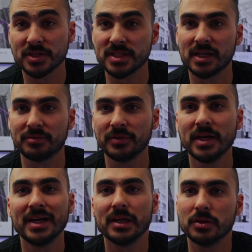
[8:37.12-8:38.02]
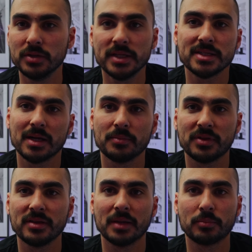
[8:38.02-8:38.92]
stuff, you need
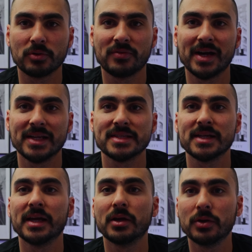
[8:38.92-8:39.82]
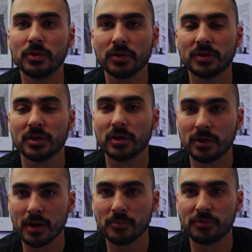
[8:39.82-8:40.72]
something that provides a good
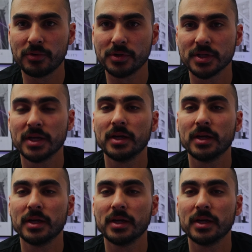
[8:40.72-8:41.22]
comfort,